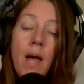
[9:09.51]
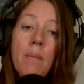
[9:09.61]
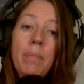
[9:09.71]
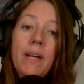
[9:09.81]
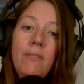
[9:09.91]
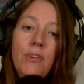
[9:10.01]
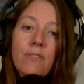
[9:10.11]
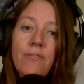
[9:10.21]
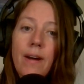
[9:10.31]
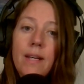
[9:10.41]
But if you're
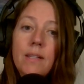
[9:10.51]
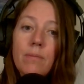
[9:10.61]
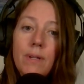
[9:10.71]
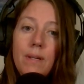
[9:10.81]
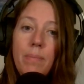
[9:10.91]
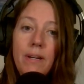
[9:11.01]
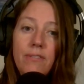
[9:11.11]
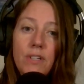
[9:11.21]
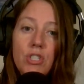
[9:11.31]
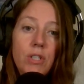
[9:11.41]
finding them really
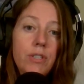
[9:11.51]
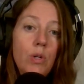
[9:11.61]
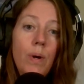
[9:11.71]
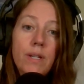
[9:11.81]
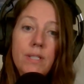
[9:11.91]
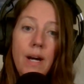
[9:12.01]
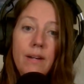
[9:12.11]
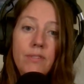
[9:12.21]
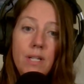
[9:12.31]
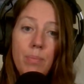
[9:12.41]
beneficial and you want to dive
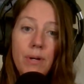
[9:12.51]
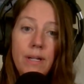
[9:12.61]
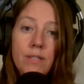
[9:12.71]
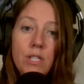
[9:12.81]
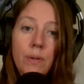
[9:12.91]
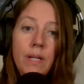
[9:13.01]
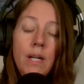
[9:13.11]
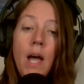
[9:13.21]
deeper into it,